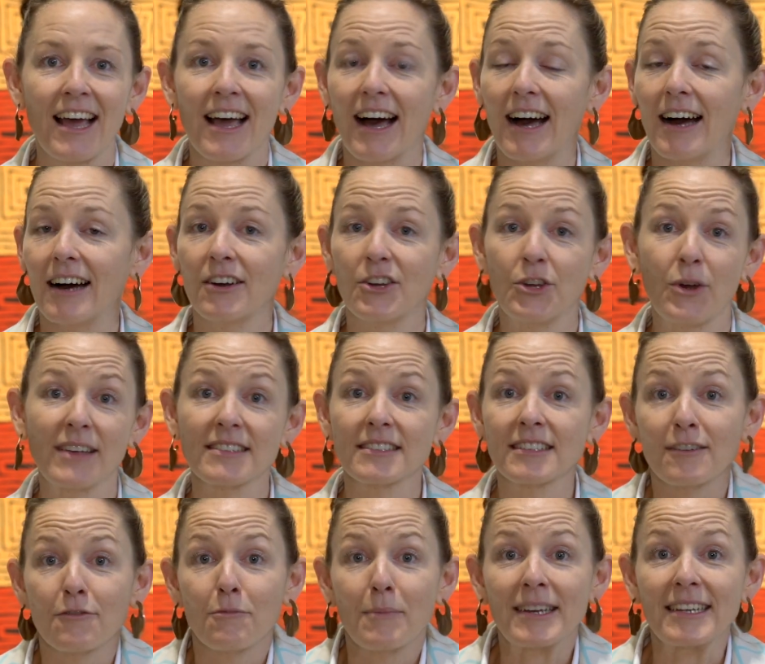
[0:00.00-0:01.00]
who has
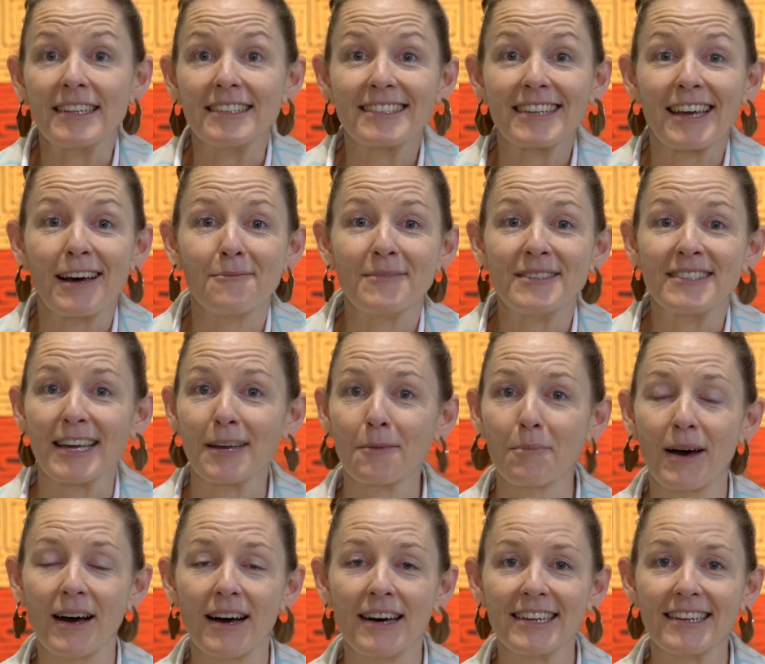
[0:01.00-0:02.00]
enough money to come and
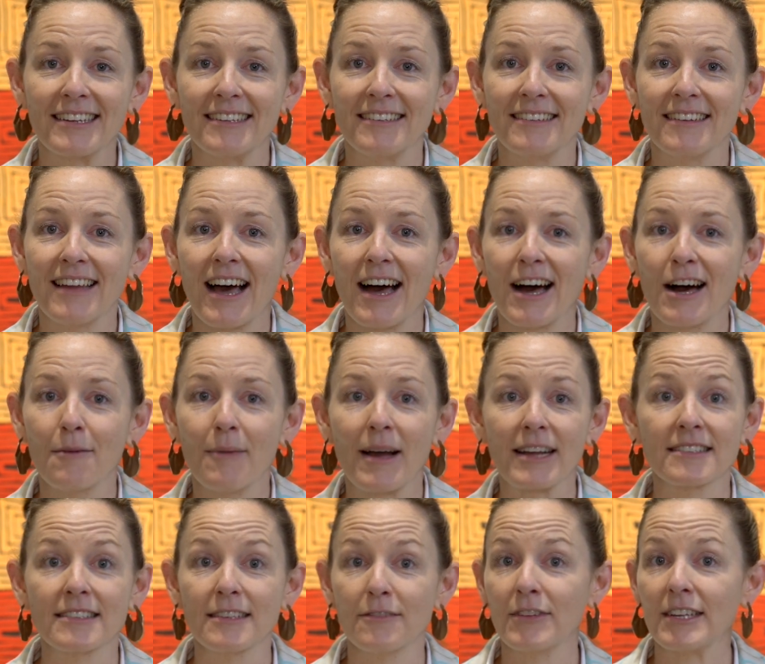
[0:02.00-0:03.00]
take part in
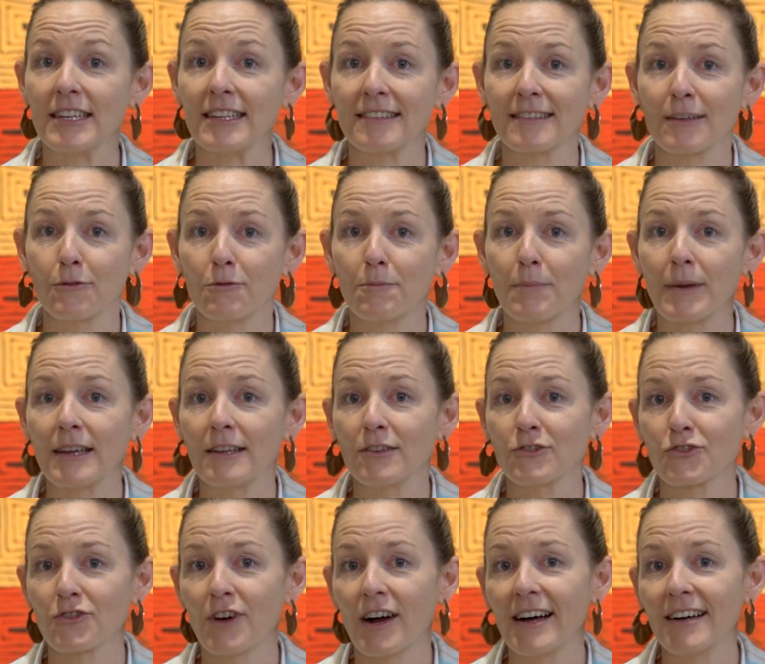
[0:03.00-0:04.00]
activities that would be
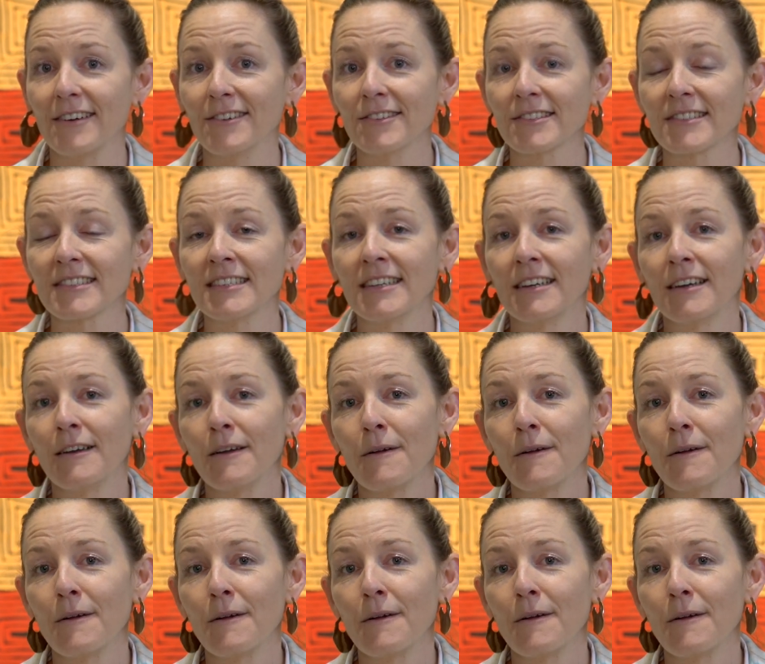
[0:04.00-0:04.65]
in trials.